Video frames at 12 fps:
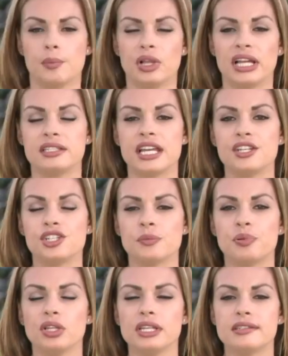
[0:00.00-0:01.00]

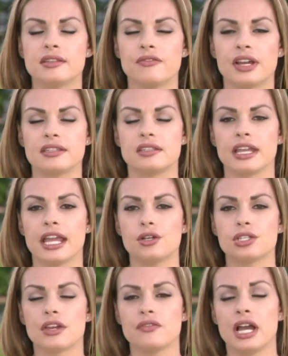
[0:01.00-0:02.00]
Plantation police
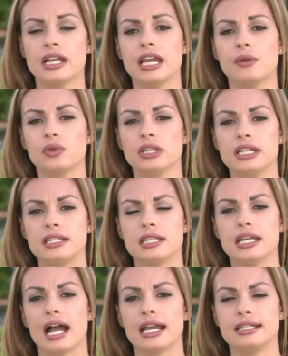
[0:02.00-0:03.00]
investigators have not yet released
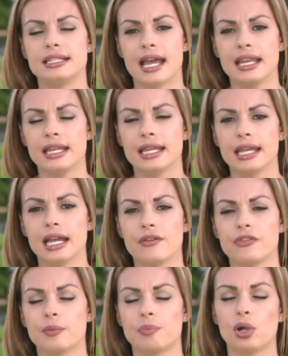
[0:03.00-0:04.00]
the identity
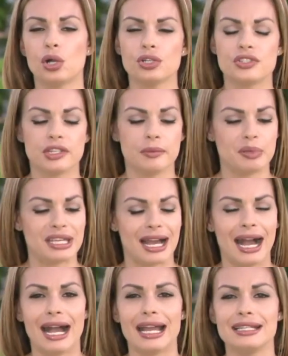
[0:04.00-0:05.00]
of the person
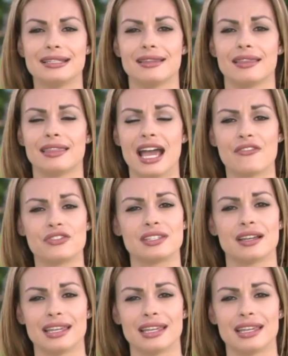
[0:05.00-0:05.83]
behind the thefts.